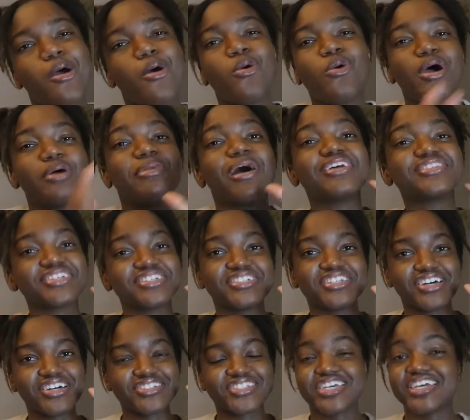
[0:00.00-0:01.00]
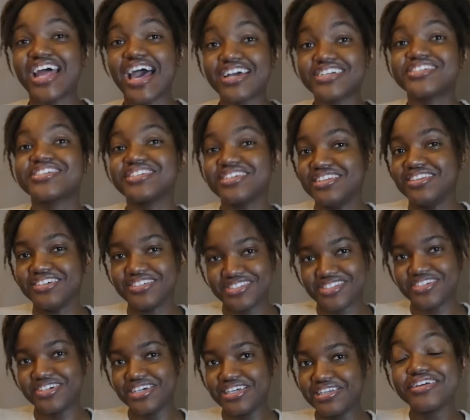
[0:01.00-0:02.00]
Who am I to judge? It actually looks
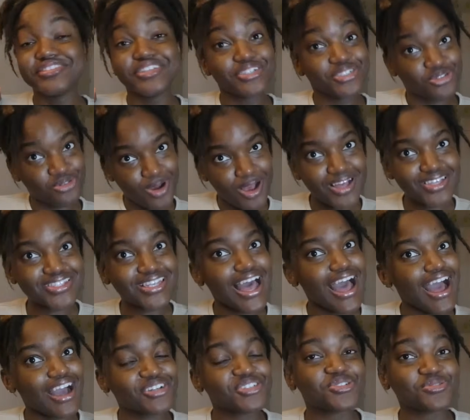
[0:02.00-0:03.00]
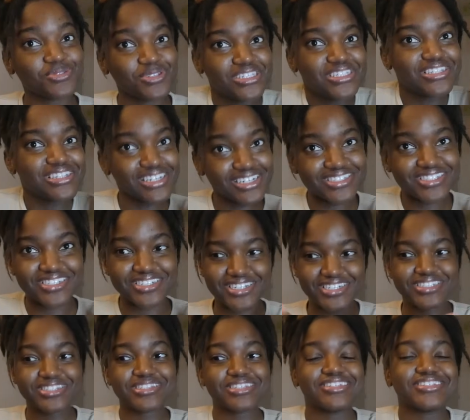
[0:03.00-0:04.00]
good. The dress actually looks good.
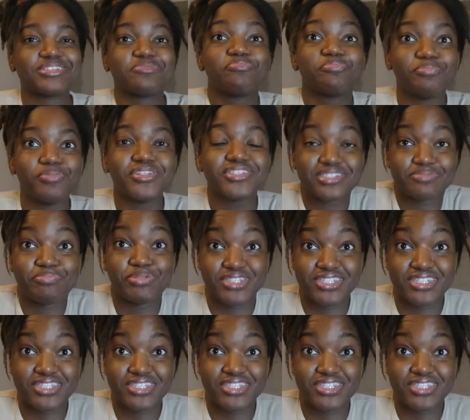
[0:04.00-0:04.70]
It's it's it's put